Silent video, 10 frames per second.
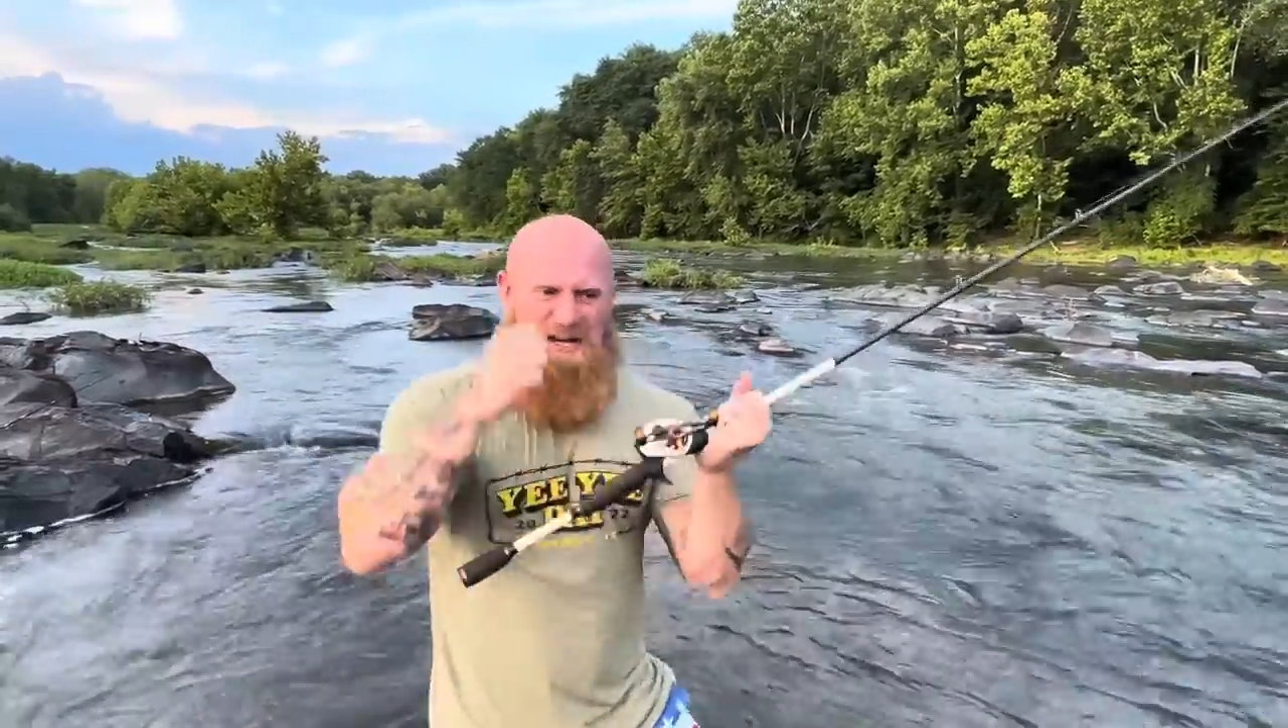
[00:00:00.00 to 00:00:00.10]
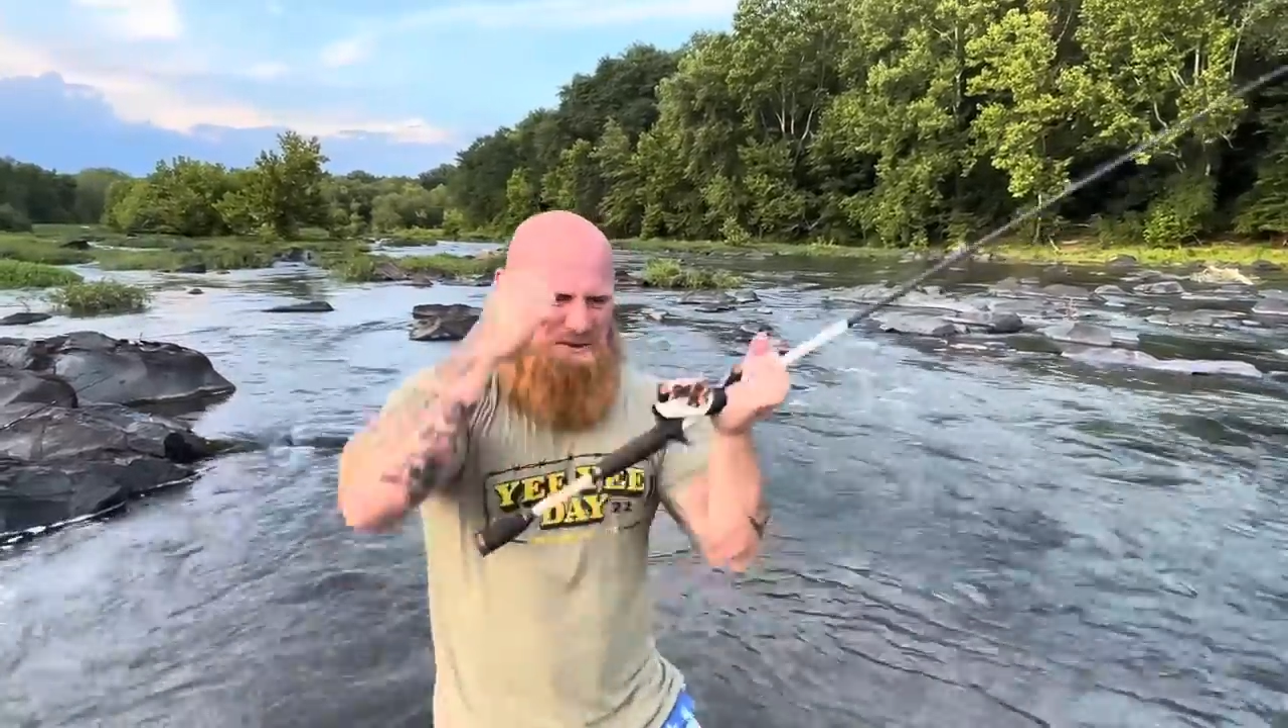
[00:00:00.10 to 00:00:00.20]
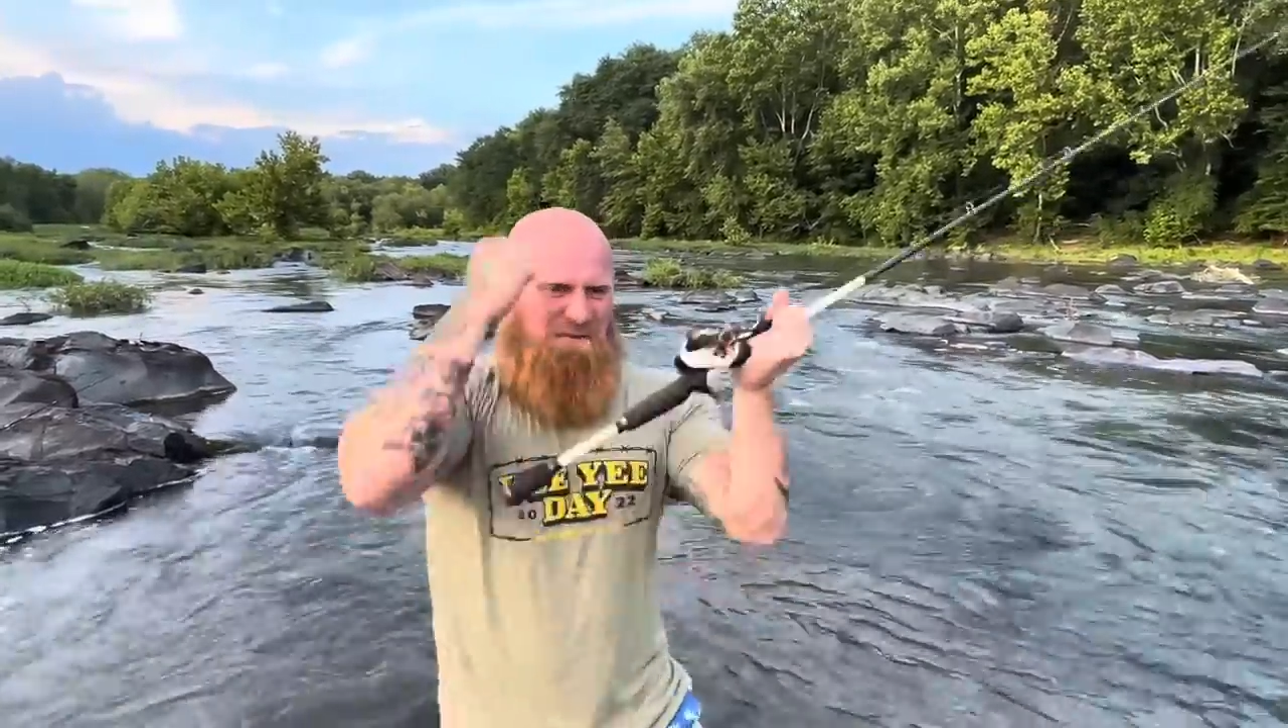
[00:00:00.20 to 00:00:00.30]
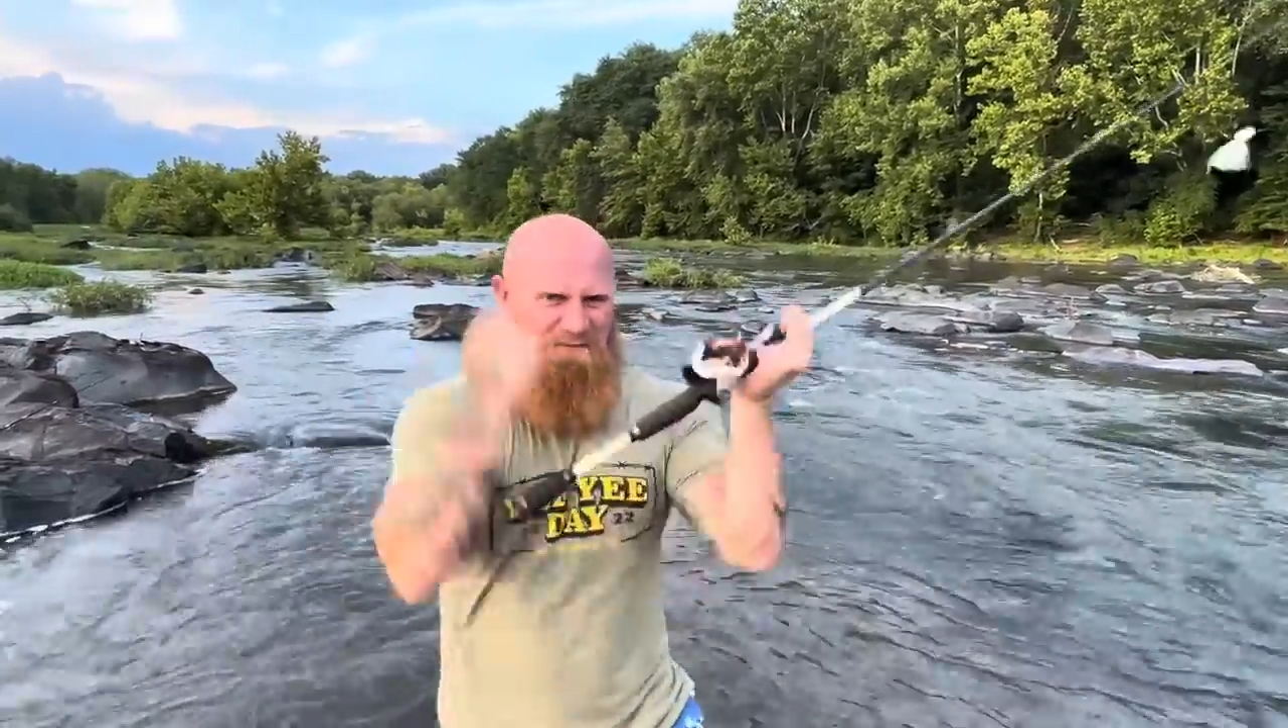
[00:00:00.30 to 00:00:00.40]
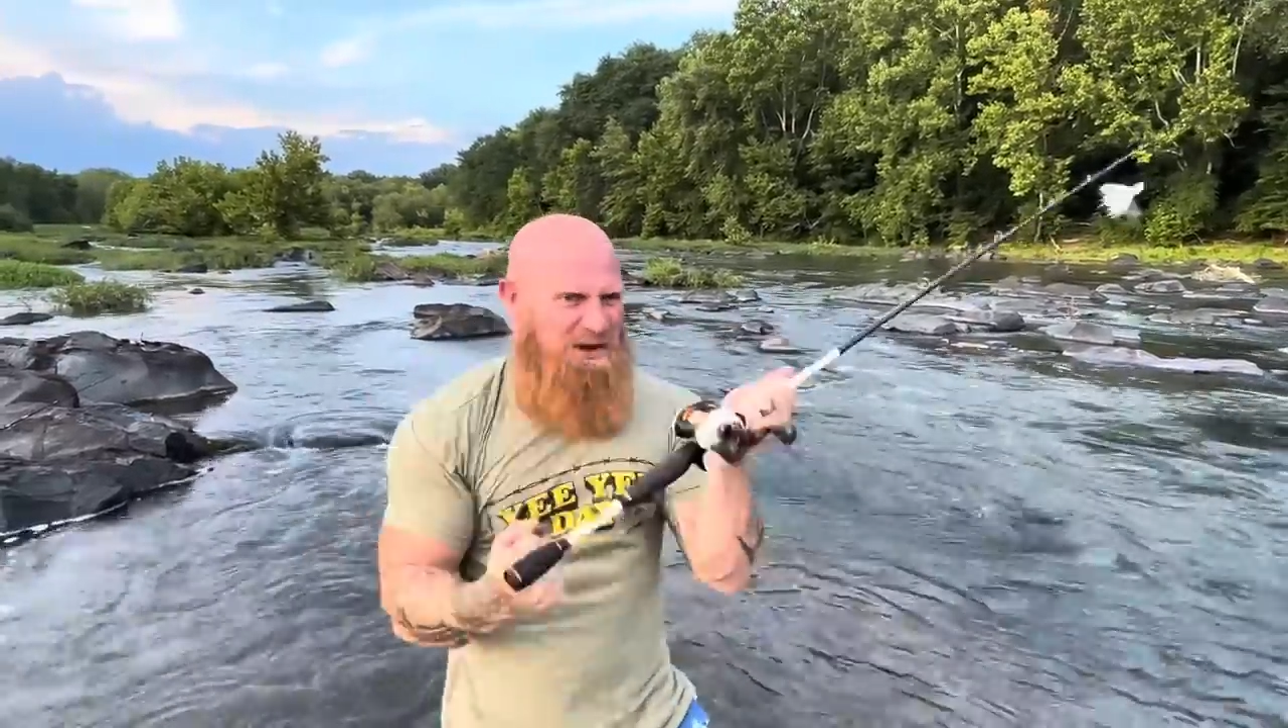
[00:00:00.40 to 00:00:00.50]

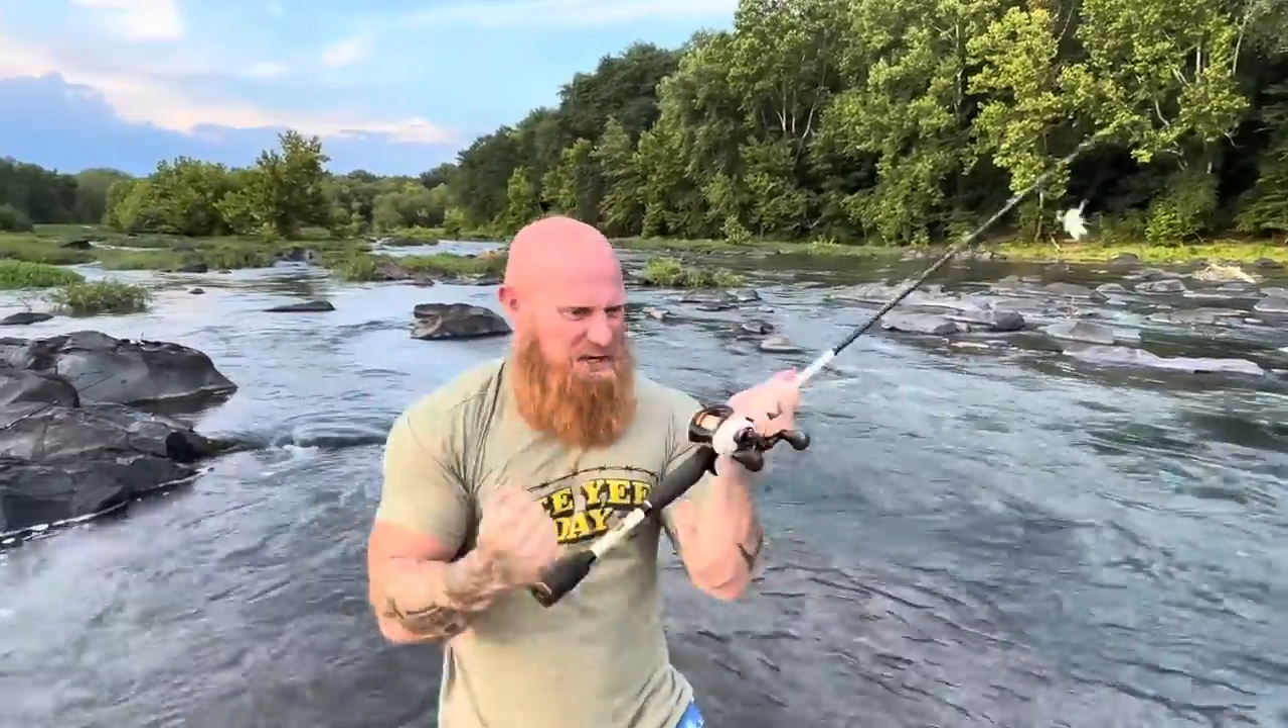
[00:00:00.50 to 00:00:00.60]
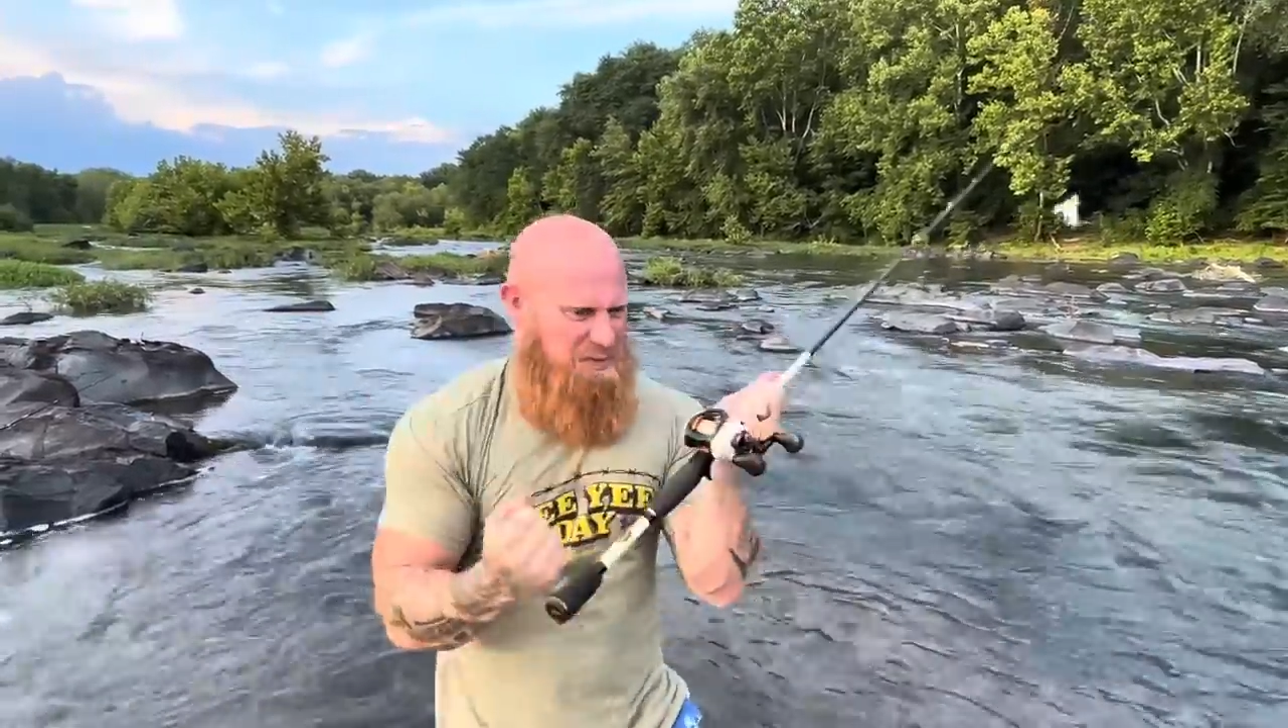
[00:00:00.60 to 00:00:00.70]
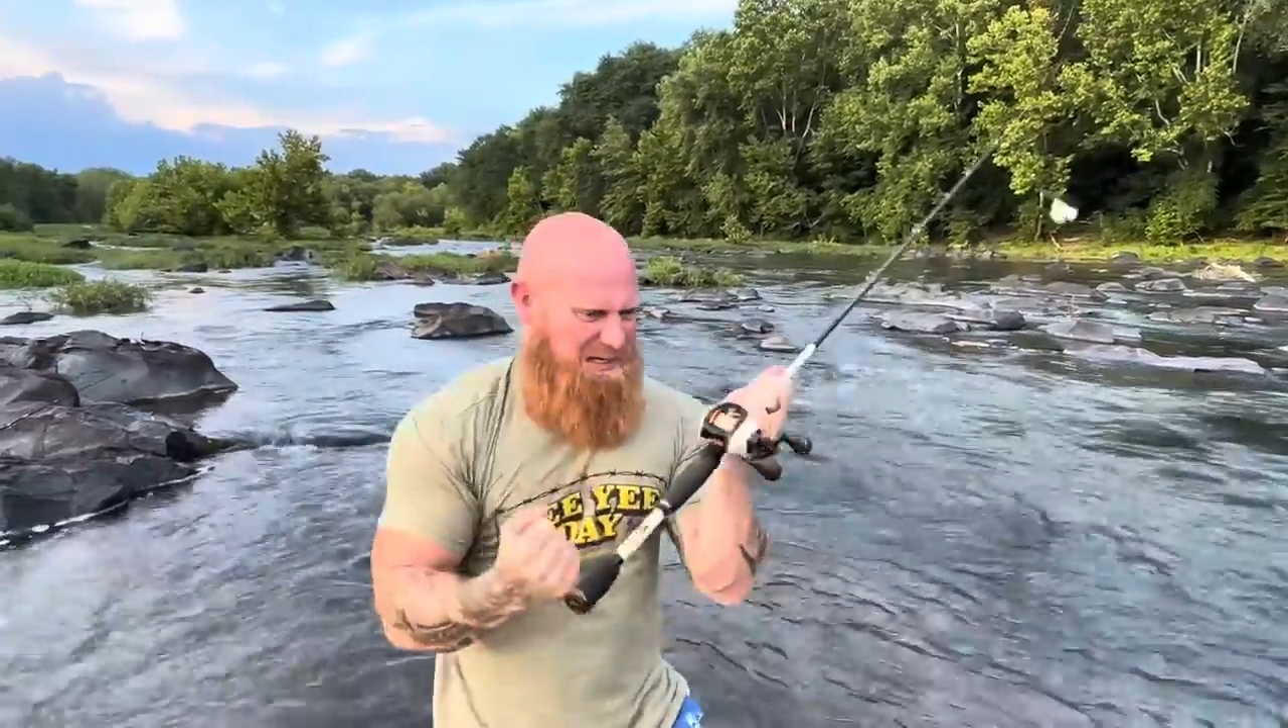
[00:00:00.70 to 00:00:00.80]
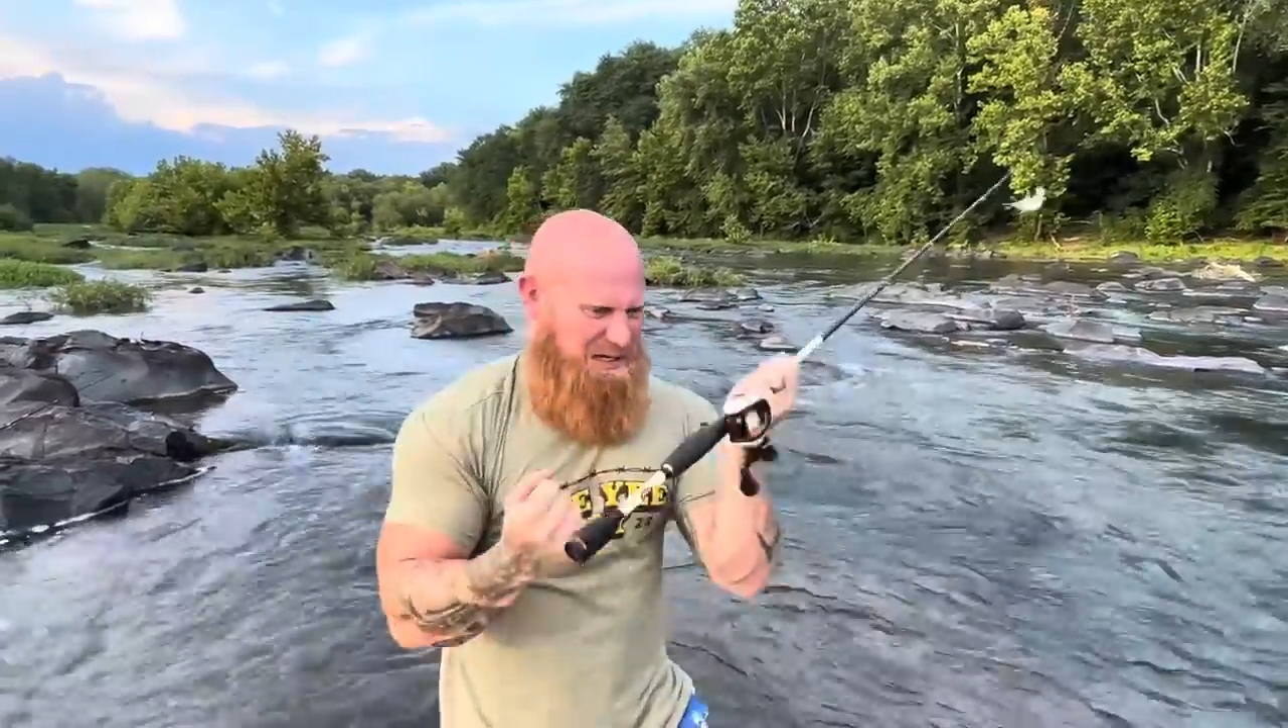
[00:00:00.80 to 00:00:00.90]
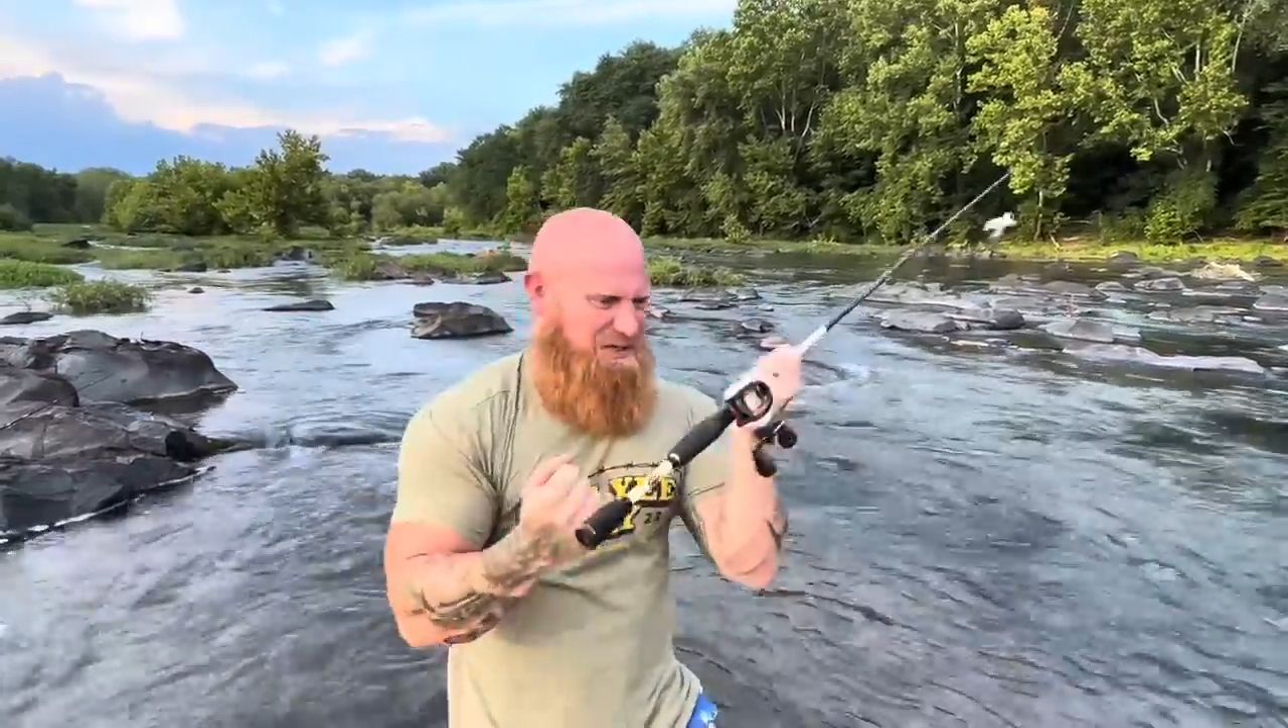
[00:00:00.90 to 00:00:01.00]
some fish with this